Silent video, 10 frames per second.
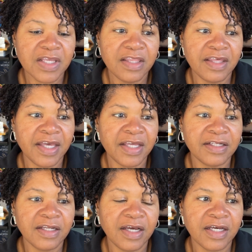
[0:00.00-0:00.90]

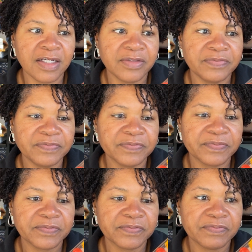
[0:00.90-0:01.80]
then
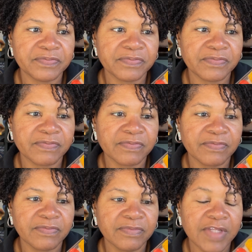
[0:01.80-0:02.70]

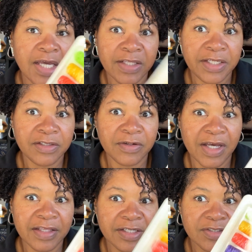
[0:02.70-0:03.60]
I'll let you know
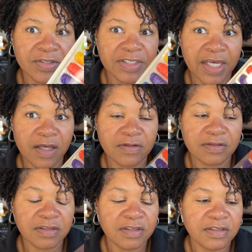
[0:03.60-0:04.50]
how that turned out.
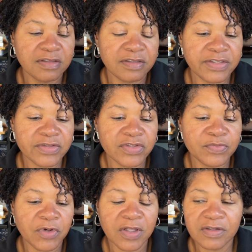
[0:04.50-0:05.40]
So these are
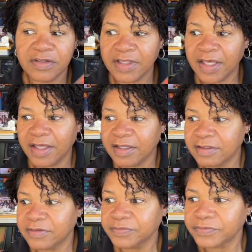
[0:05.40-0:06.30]
smaller than